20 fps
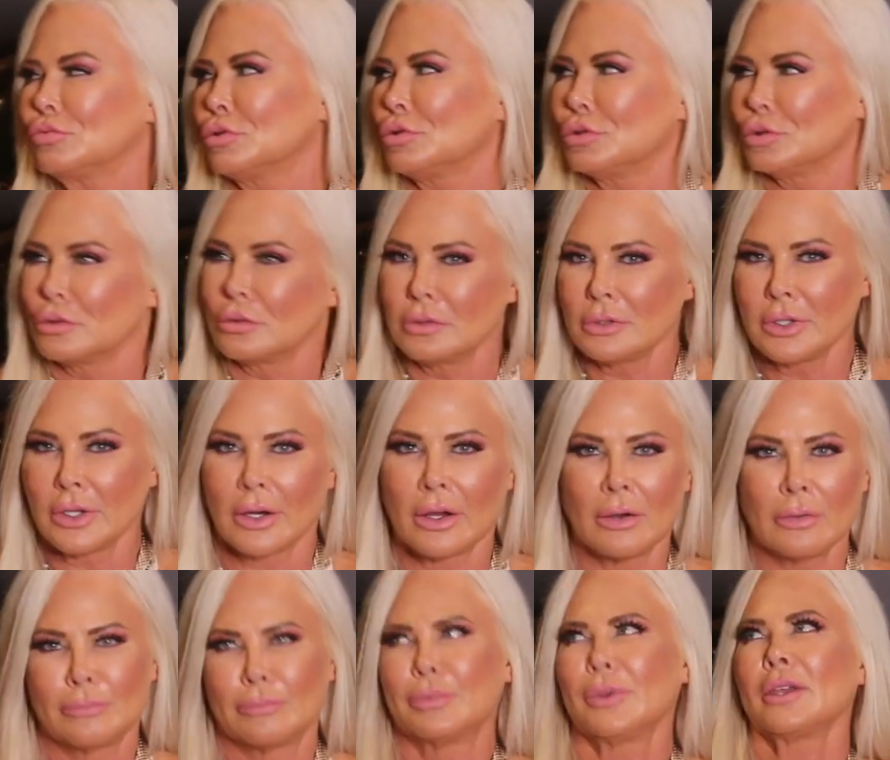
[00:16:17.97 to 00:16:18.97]
Woo, you
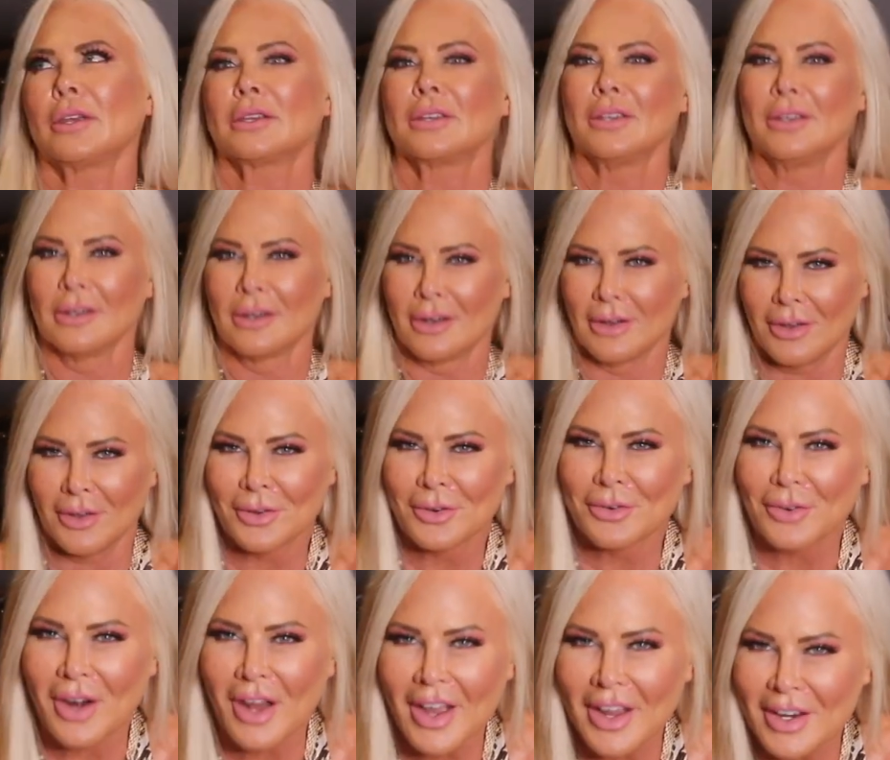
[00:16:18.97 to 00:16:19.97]
know, big deal,
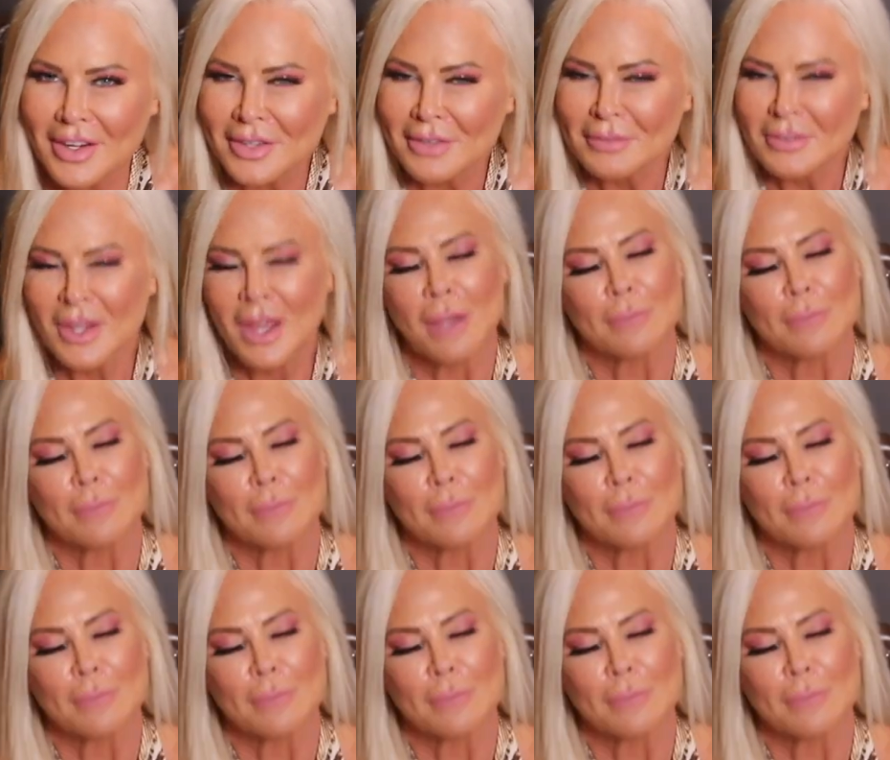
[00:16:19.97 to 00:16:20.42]
right?